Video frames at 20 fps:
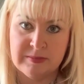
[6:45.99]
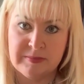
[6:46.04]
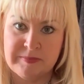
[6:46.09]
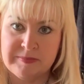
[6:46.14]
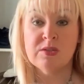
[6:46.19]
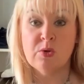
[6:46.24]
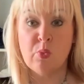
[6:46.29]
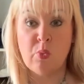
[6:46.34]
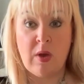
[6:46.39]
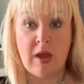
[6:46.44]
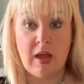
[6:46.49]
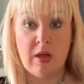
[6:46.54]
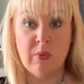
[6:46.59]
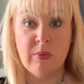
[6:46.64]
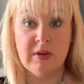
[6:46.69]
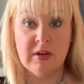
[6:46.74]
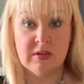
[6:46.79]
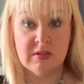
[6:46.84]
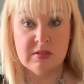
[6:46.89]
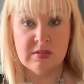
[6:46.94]
So while
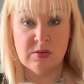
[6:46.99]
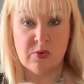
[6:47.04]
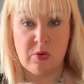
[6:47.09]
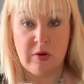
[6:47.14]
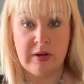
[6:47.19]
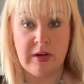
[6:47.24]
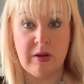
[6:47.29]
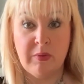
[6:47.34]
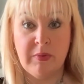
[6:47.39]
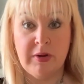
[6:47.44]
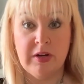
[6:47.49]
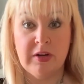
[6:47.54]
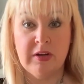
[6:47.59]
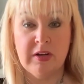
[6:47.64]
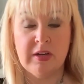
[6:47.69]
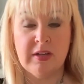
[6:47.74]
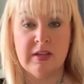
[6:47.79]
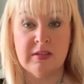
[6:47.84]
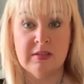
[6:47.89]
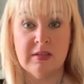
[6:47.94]
we're sorting, we are
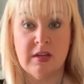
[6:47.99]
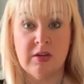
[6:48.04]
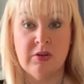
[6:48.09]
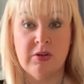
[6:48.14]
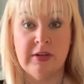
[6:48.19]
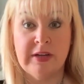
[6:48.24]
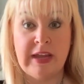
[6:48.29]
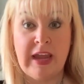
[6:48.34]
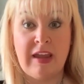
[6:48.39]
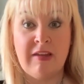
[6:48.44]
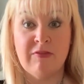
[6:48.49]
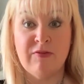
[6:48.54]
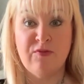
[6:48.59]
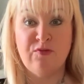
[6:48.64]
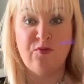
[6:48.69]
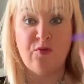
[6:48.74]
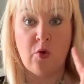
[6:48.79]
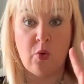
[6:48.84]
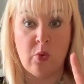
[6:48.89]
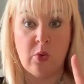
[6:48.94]
going to create
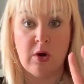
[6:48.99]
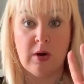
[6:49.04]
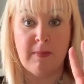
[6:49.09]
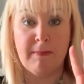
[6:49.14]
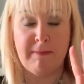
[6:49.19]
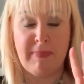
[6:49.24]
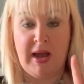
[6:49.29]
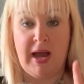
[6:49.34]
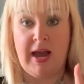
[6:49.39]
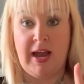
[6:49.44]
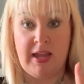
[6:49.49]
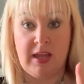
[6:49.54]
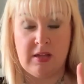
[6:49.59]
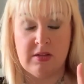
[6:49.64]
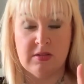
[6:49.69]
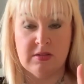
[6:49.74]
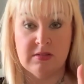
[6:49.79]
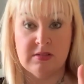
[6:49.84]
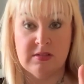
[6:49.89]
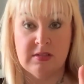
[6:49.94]
4
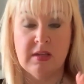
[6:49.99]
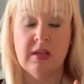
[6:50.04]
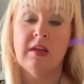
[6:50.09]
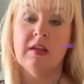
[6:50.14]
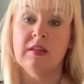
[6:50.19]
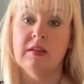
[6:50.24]
piles.